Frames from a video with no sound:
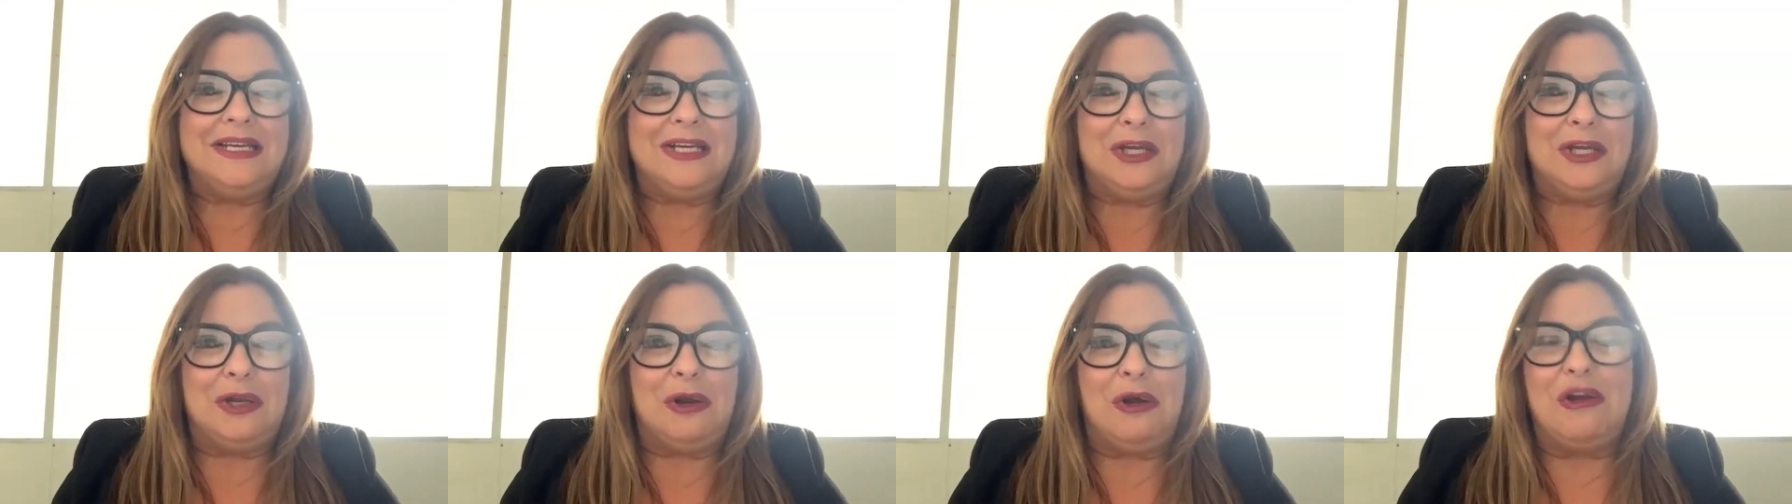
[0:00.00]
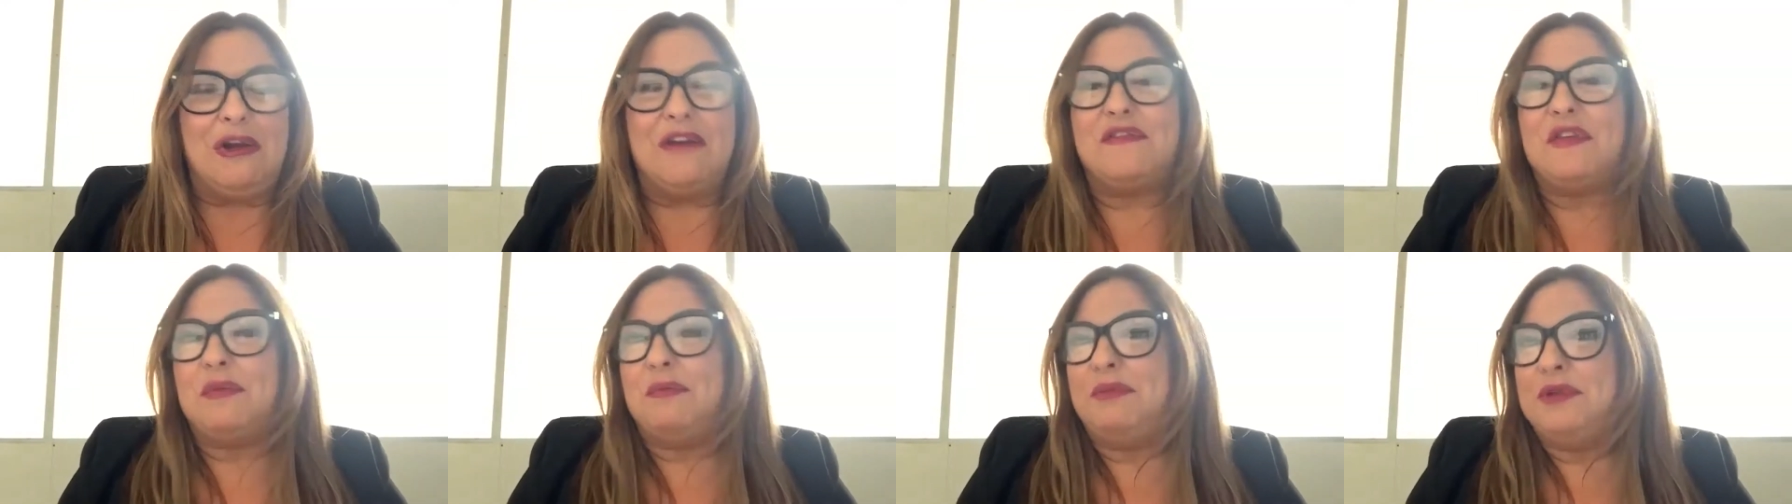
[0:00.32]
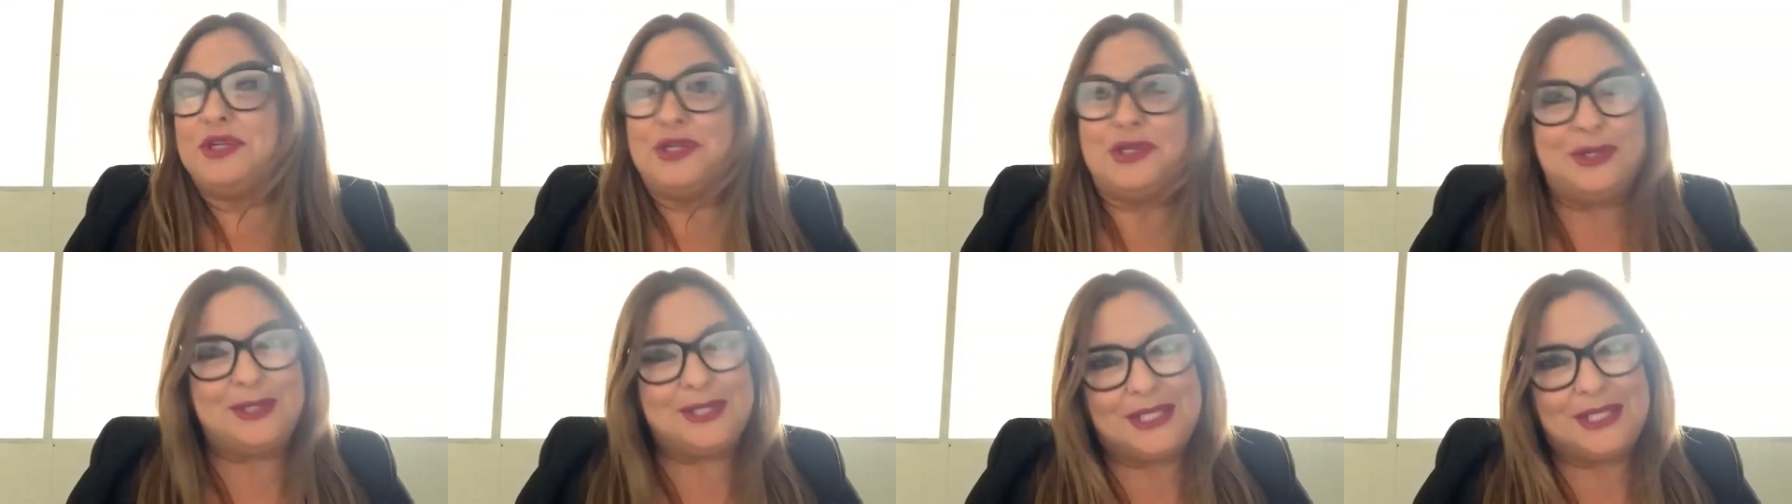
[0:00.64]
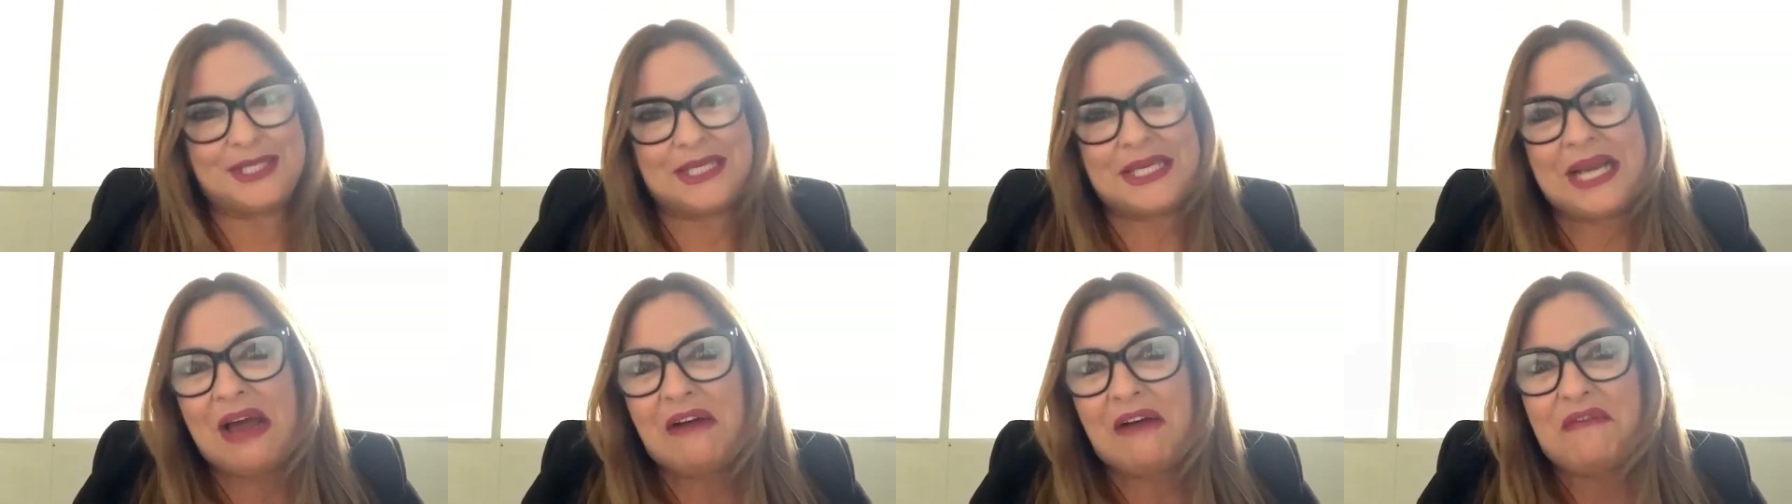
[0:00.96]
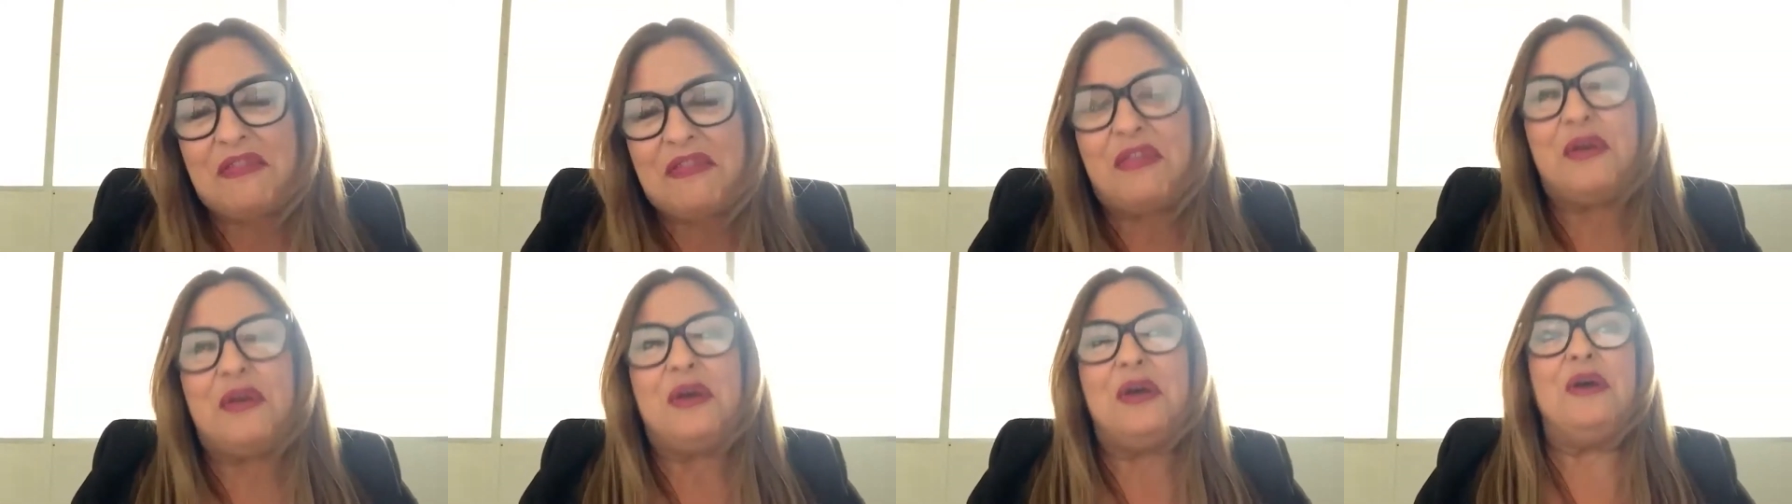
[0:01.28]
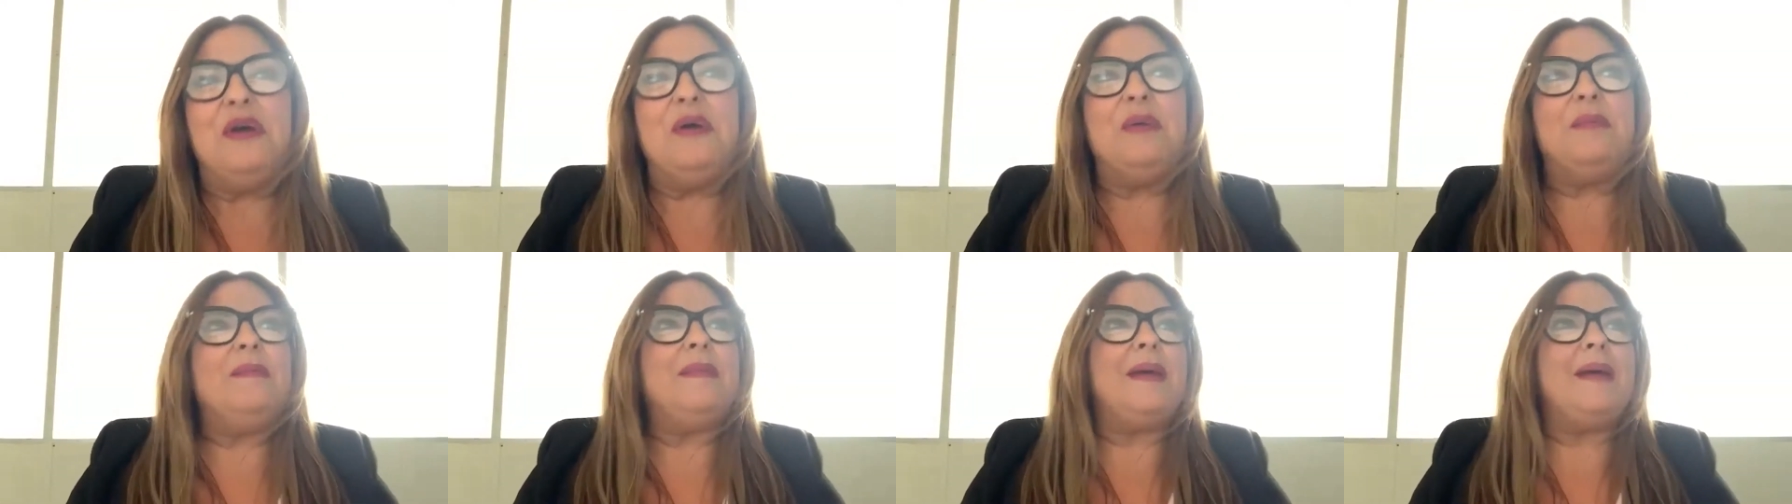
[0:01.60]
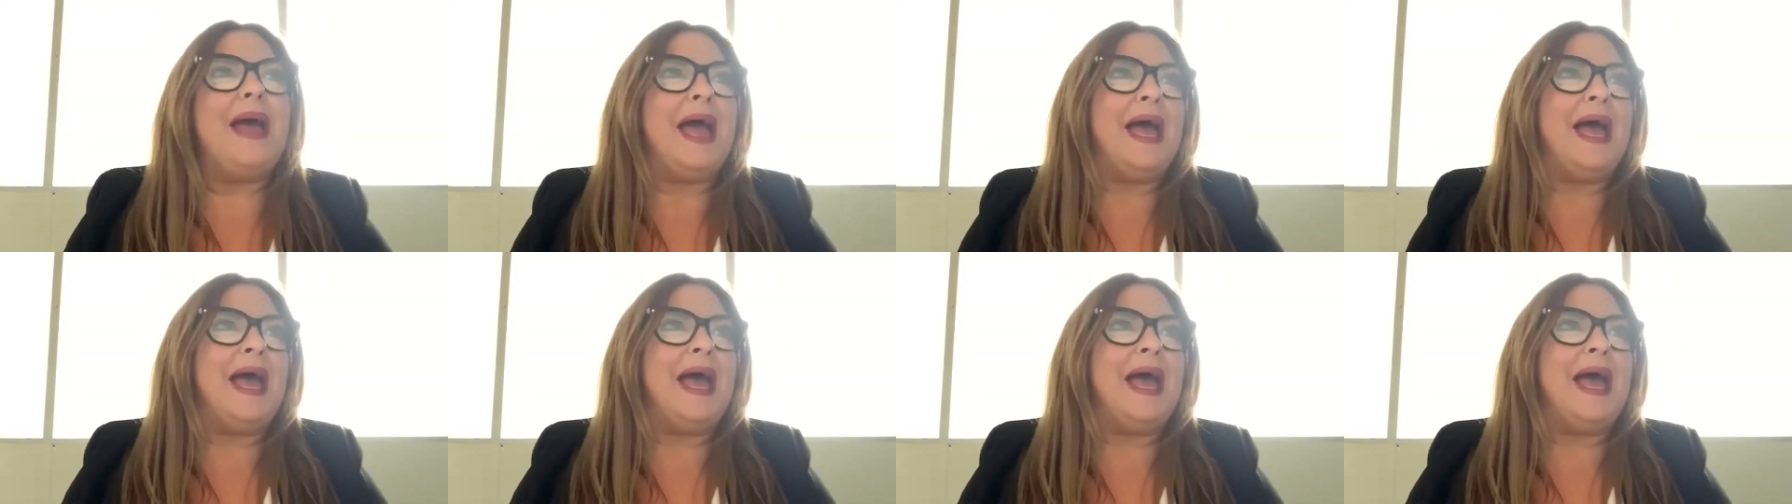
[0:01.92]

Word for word: you know if the producers love them